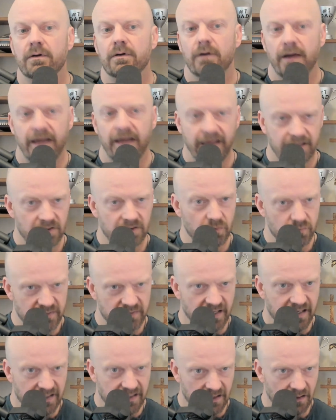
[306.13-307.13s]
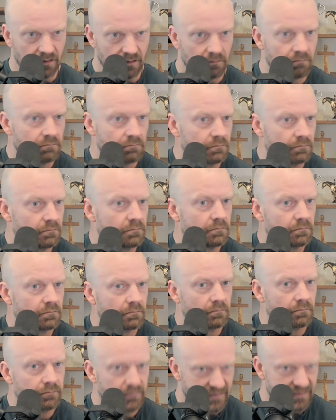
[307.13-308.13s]
Accutane
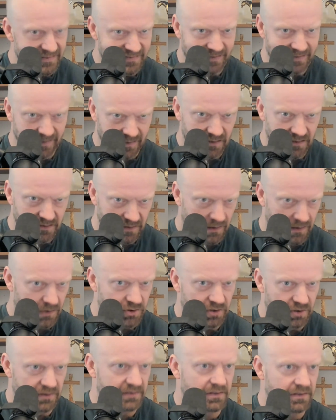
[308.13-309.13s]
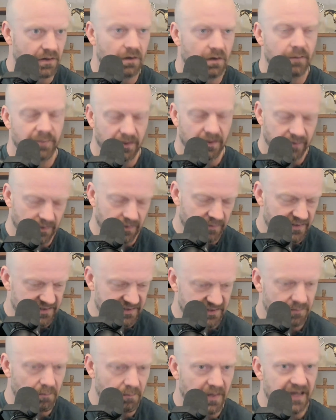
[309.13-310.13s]
is an endogenous compound. That means
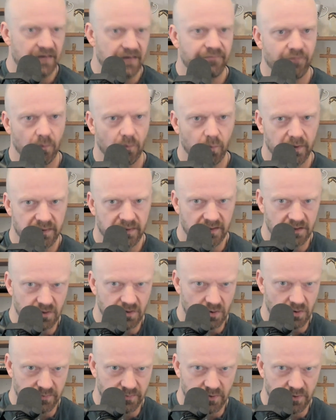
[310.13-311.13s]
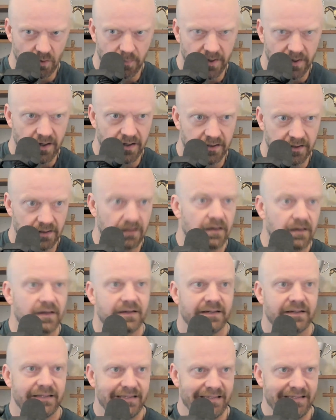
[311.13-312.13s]
it's made from within your body.
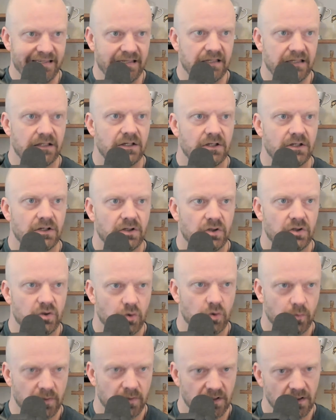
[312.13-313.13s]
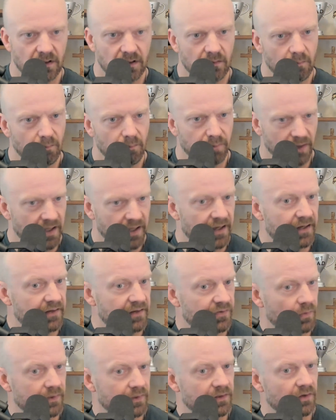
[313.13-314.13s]
In human blood
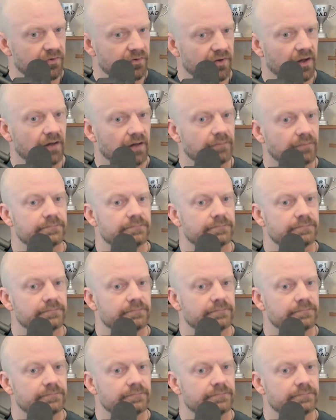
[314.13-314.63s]
is what they're saying.